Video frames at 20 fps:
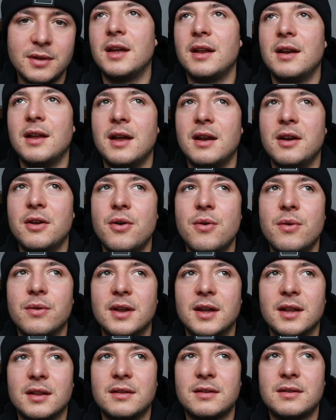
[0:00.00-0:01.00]
then I know
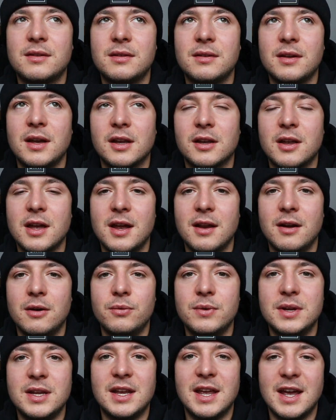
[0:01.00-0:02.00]
that I
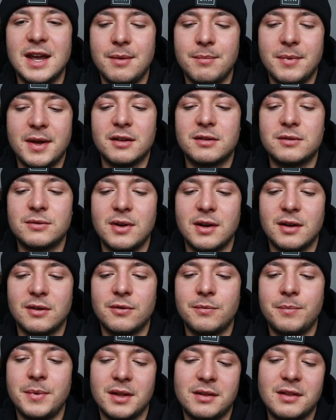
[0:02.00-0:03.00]
can regain my
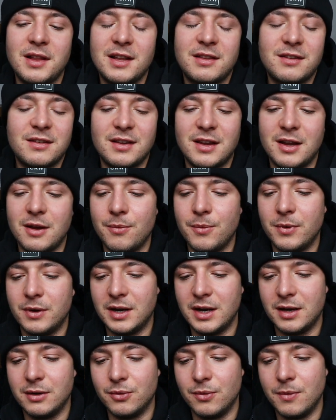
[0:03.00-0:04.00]
strength. But let's see
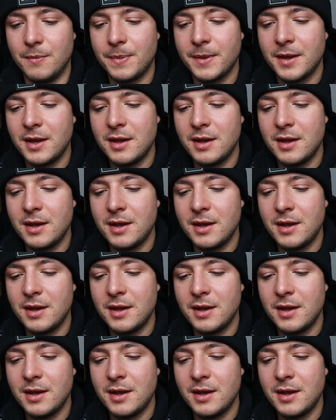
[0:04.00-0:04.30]
what I do.